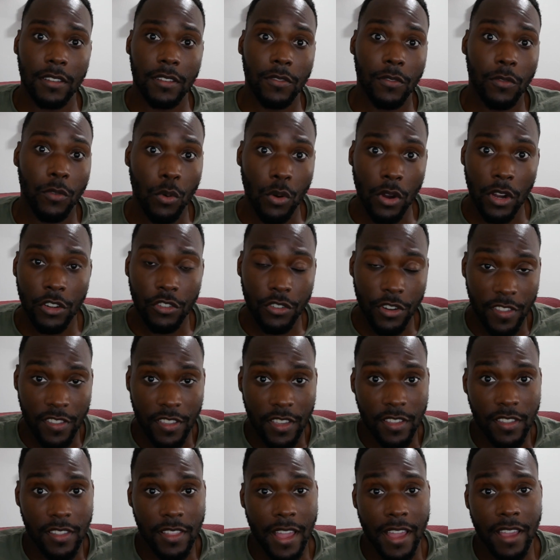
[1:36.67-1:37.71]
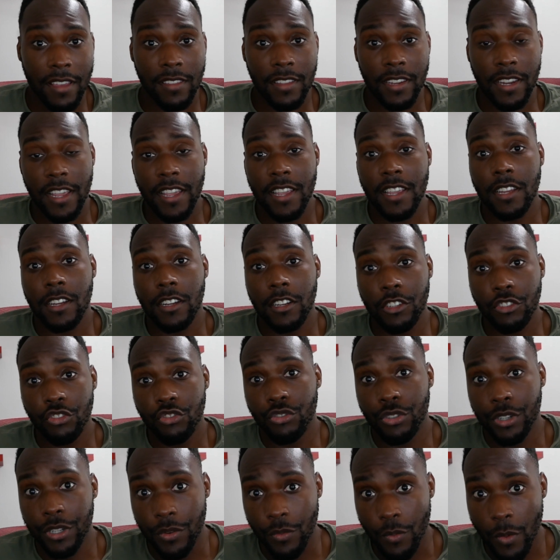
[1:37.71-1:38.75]

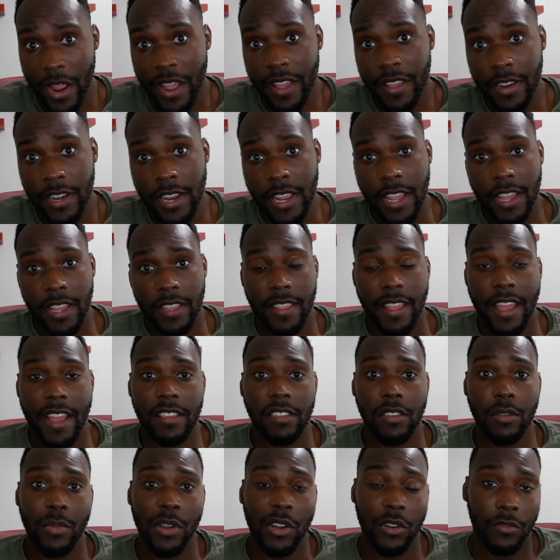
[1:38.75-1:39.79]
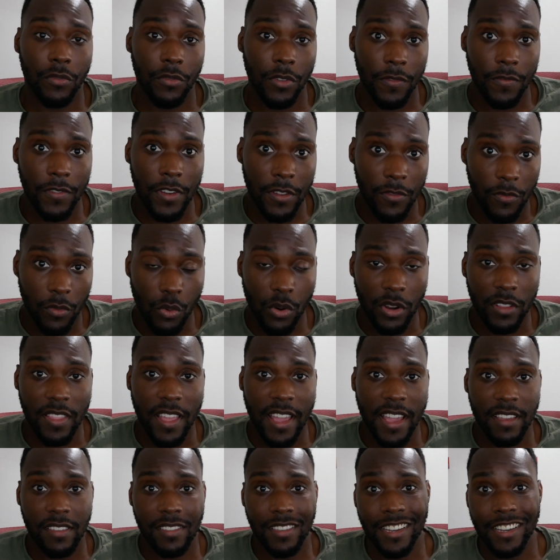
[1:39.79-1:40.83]
406,800 ren. that's about
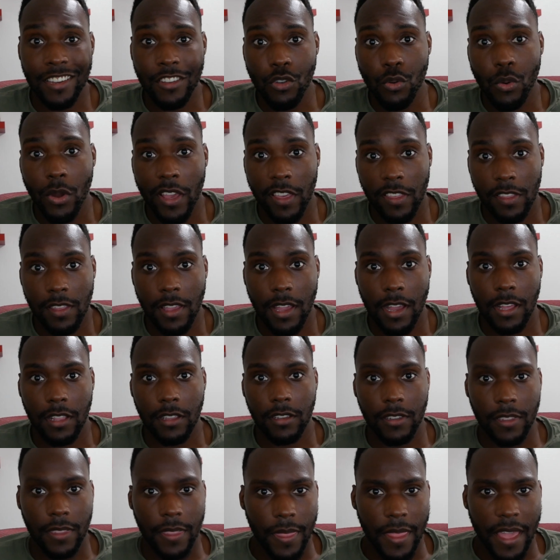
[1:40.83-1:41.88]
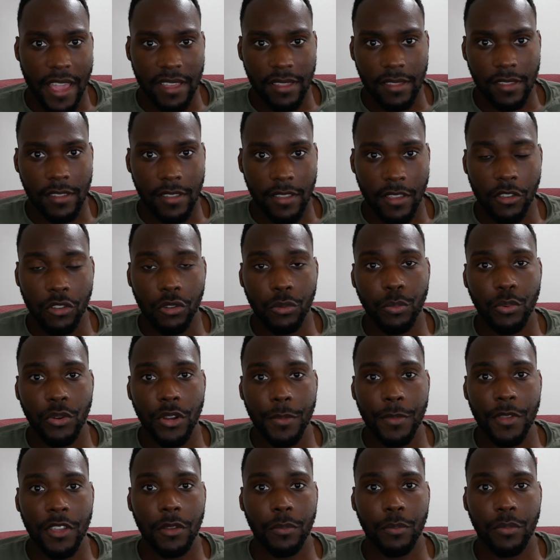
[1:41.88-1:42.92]
54,000 US dollars. That's still
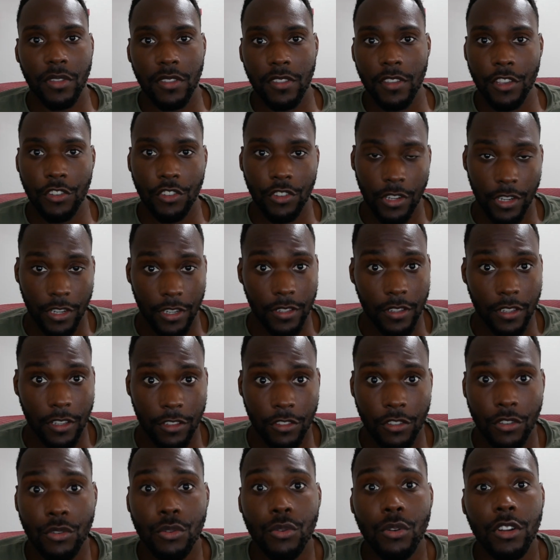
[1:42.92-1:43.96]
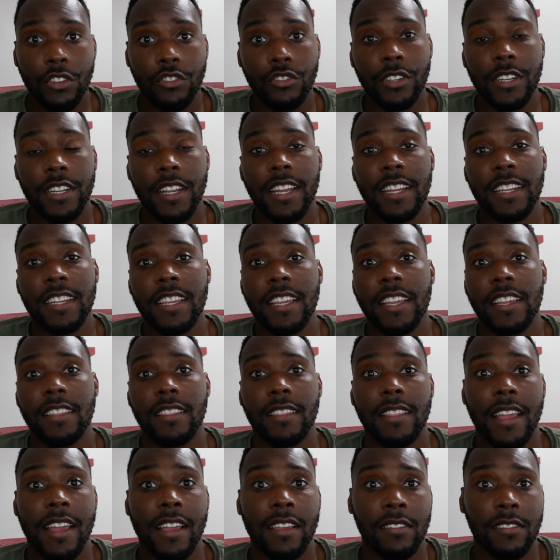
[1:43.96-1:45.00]
premium positioning. The
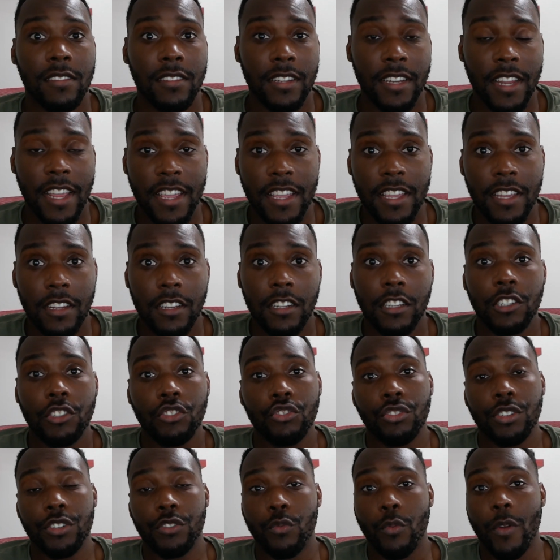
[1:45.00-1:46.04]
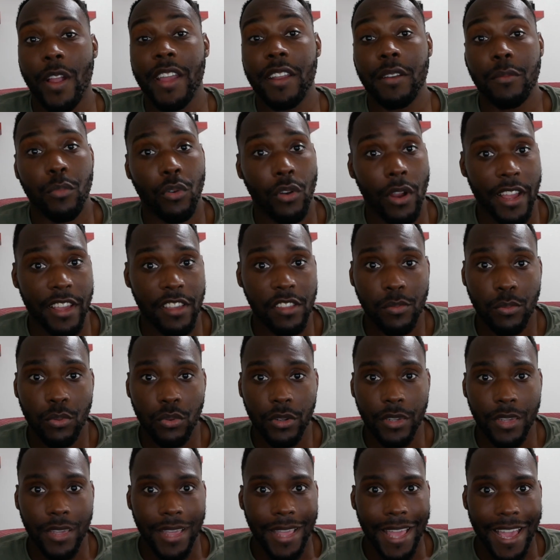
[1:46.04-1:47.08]
298,800 ren price
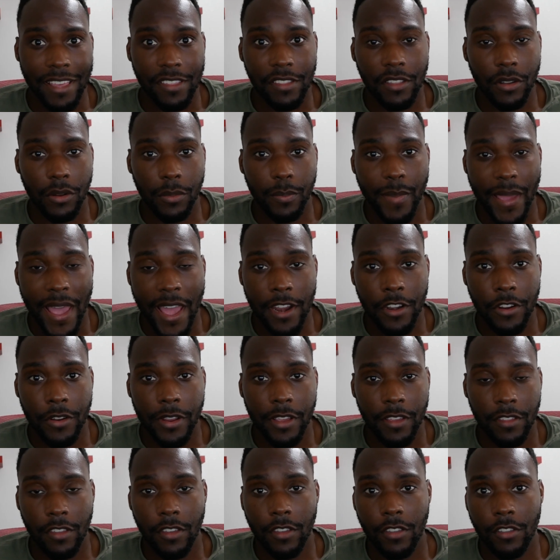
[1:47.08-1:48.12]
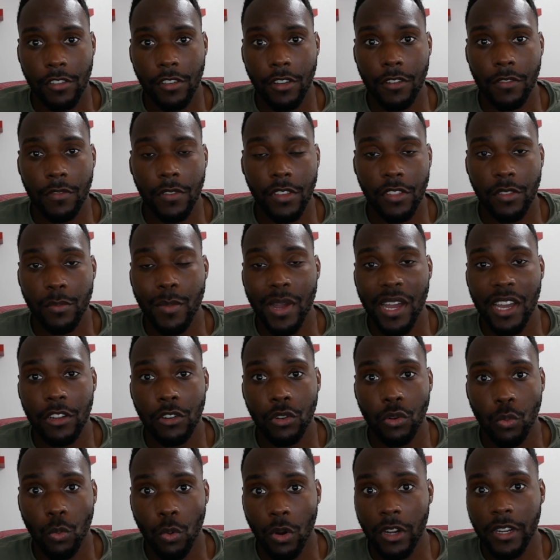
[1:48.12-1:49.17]
point, that's their battery as a service model
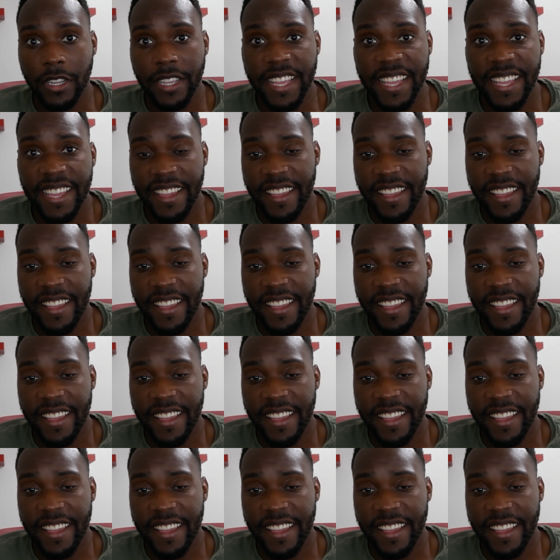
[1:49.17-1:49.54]
working